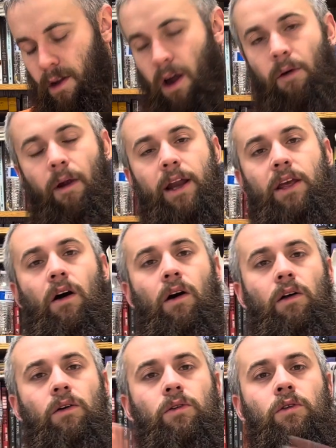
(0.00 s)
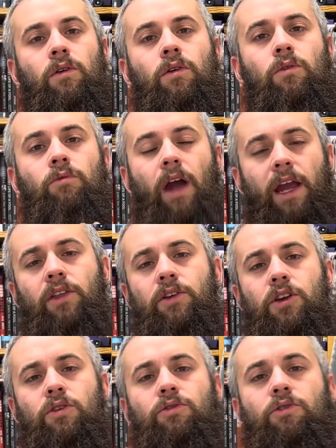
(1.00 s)
Alrighty, y'all. Regular
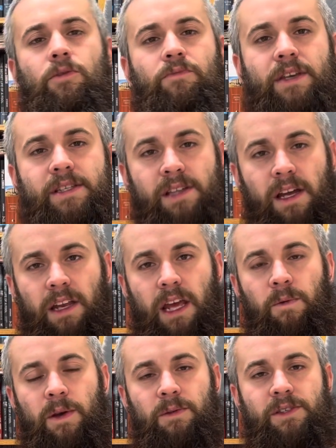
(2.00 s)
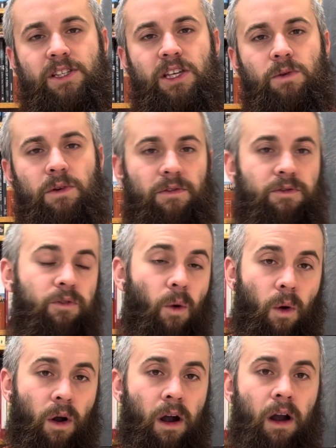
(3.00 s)
youth group this Sunday. We will see you at
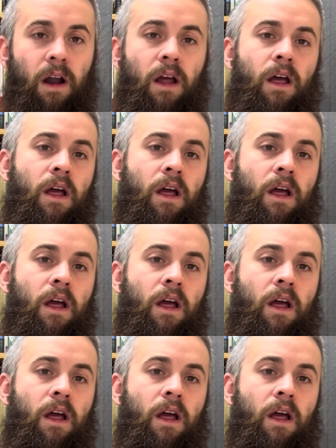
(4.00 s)
4.